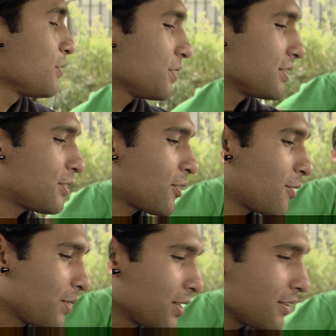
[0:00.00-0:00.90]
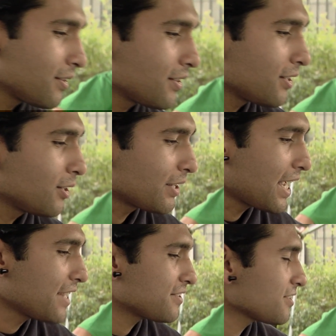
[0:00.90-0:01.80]
to determine
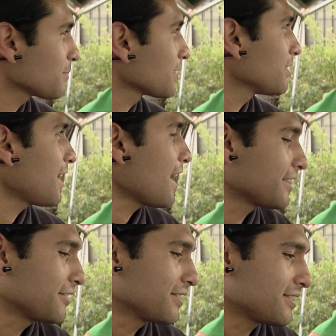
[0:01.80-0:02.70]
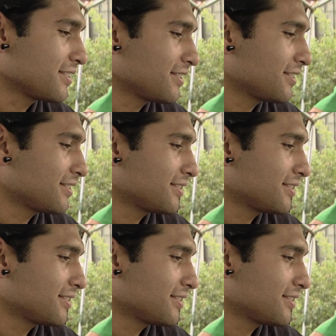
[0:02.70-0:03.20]
locations with good accuracy.